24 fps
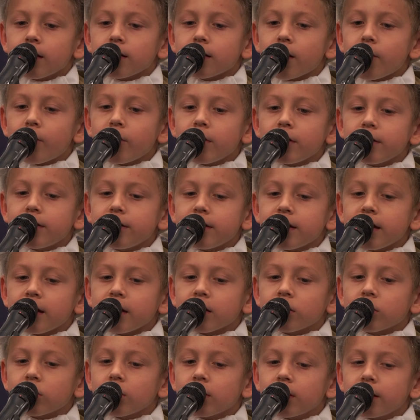
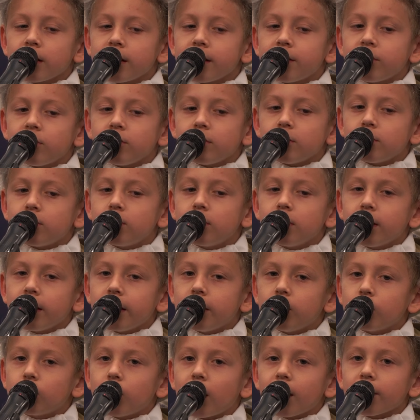seventeen thirty-two
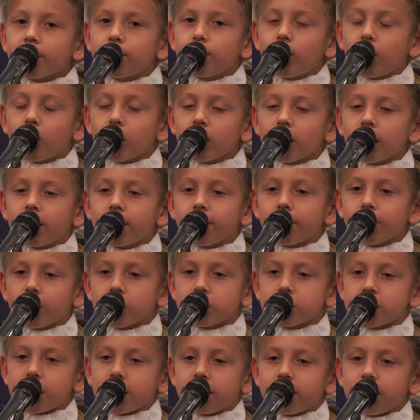in Westmoreland,
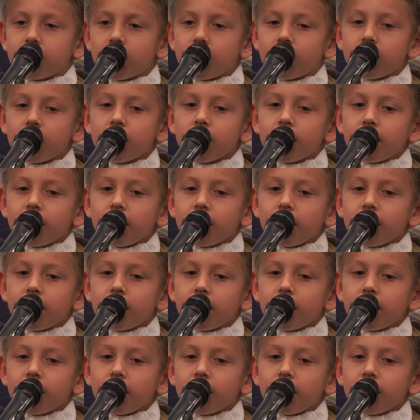Virginia.